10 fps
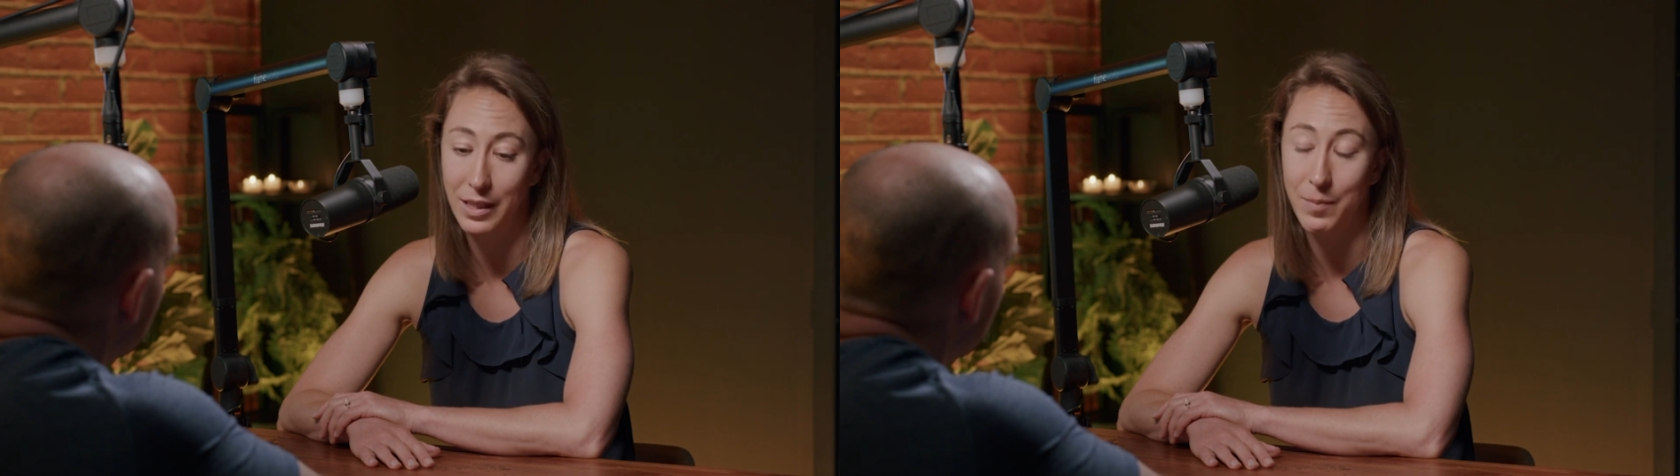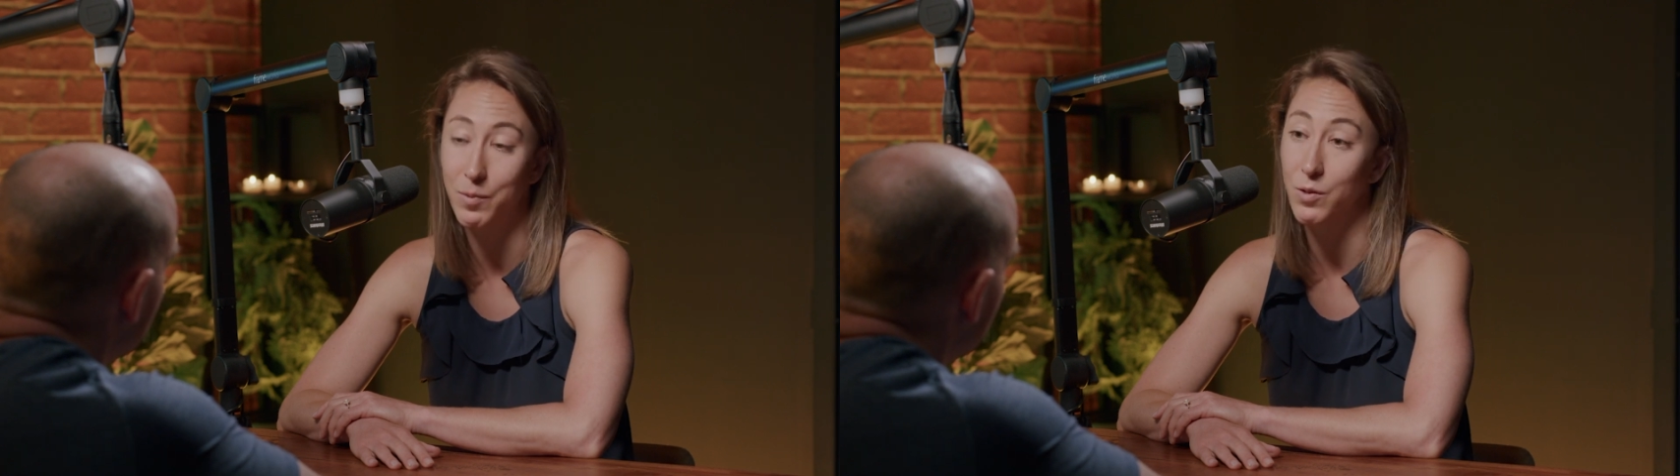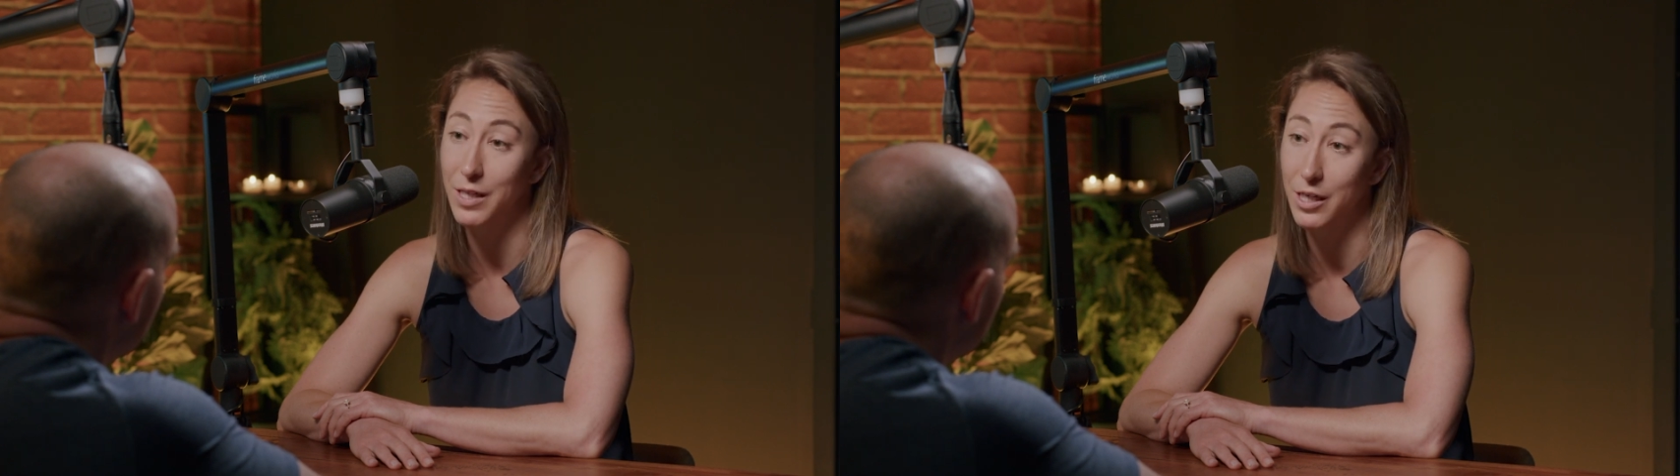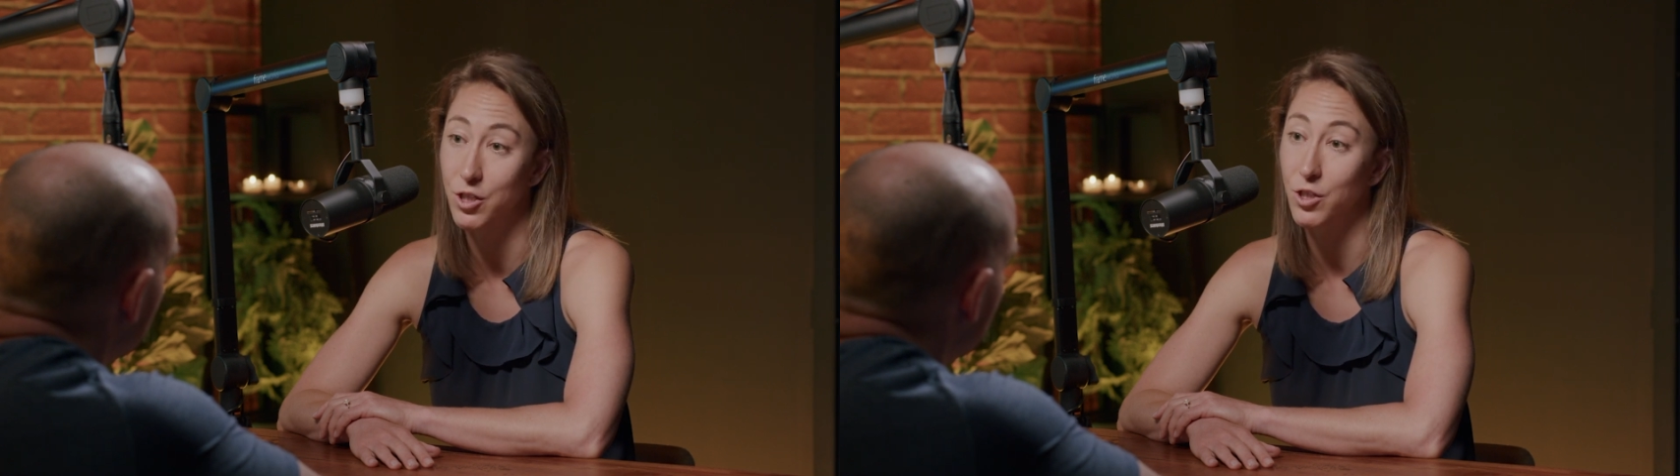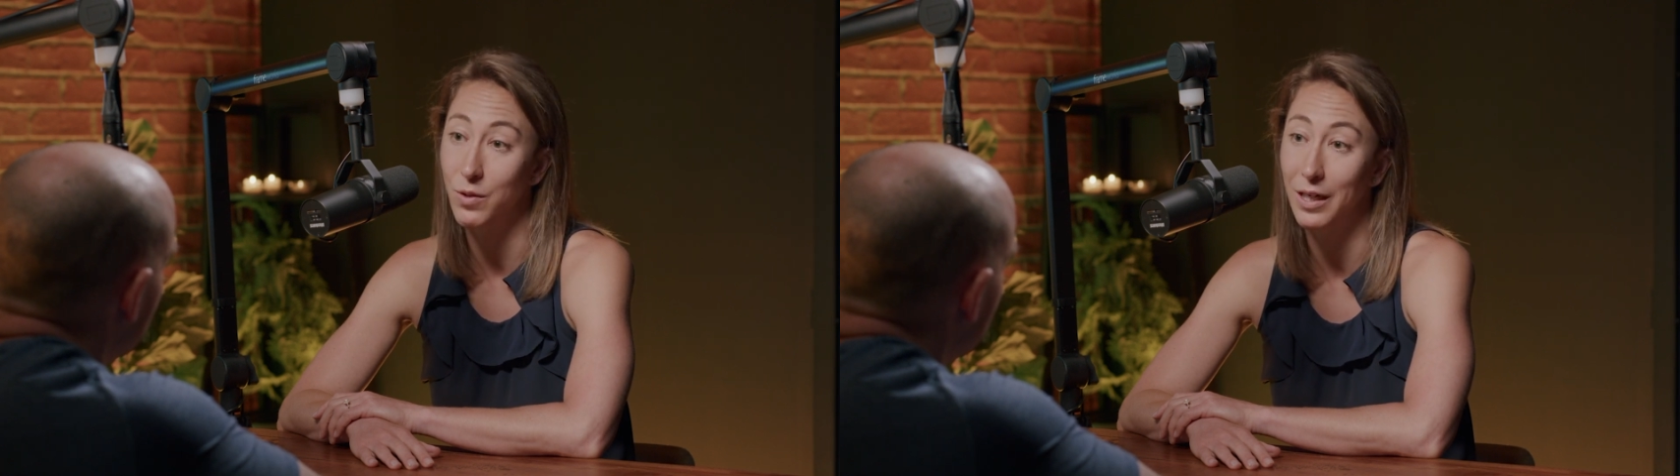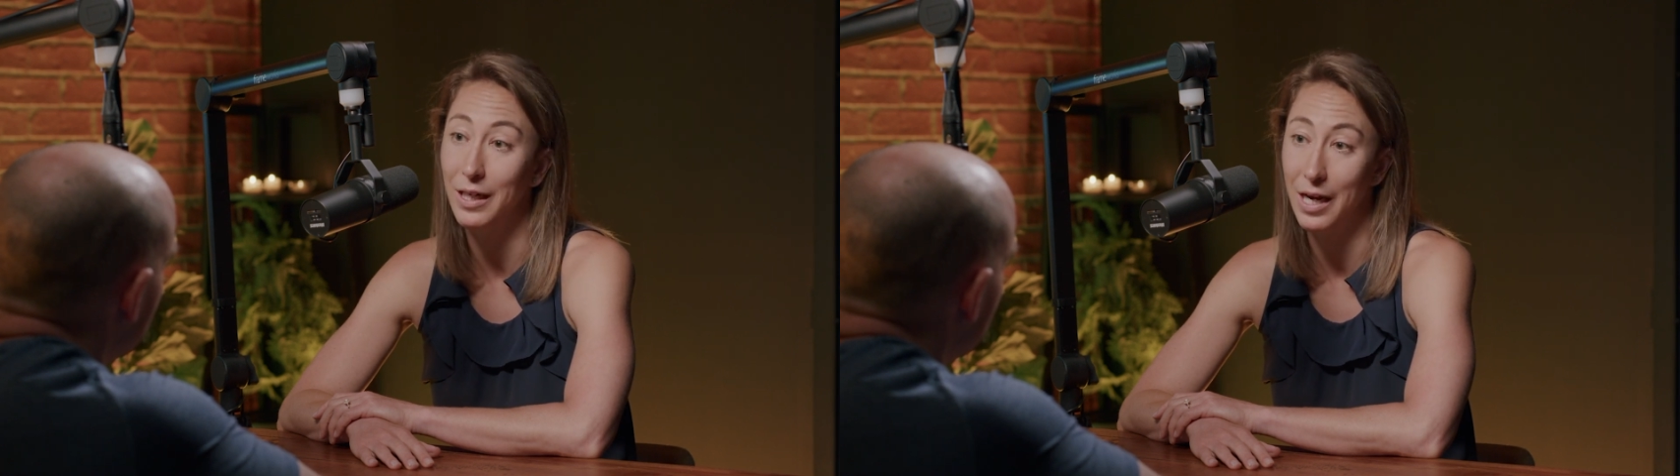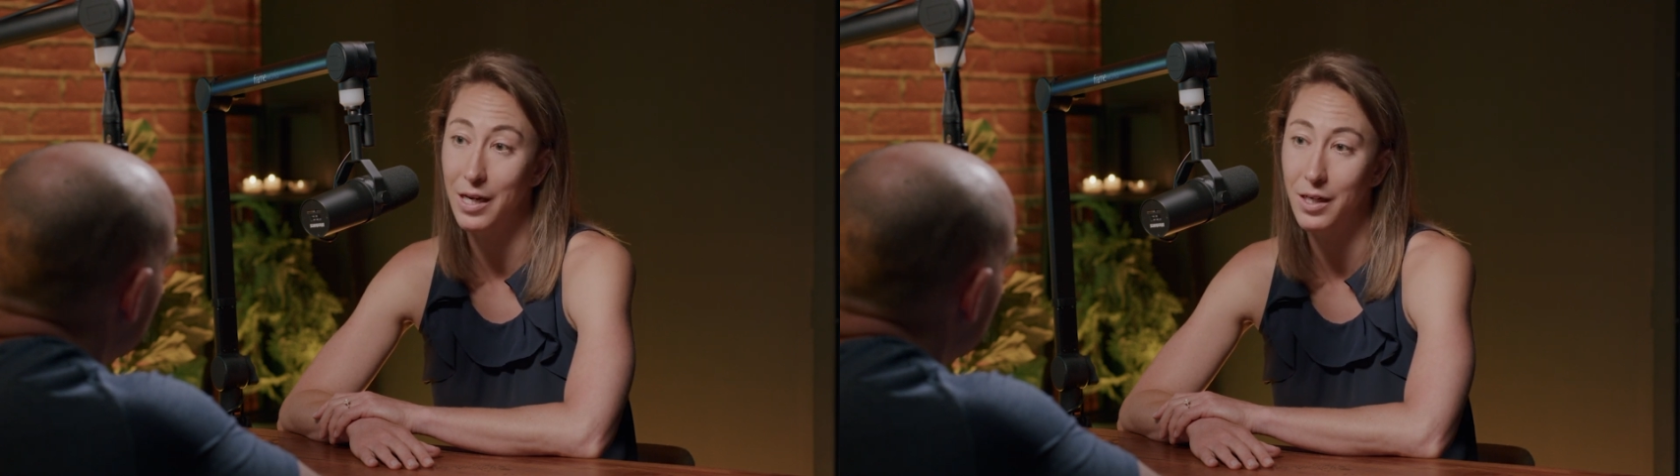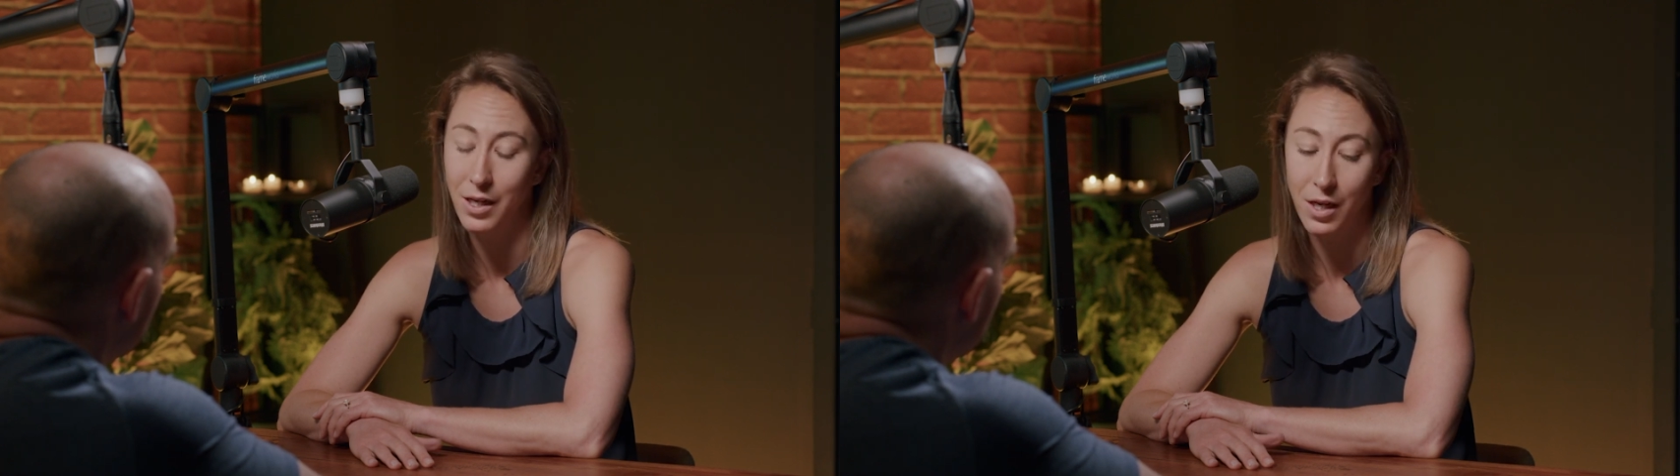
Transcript: hip rotation you can get,